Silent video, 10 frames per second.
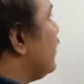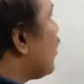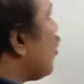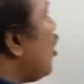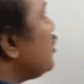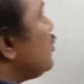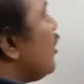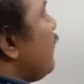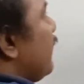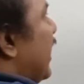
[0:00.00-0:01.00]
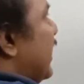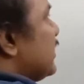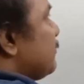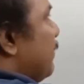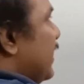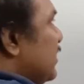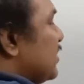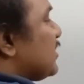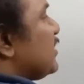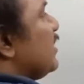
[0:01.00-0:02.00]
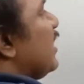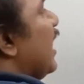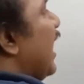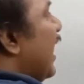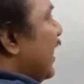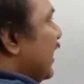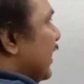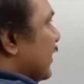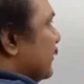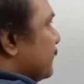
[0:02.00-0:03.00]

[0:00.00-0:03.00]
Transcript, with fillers: the cost of expense and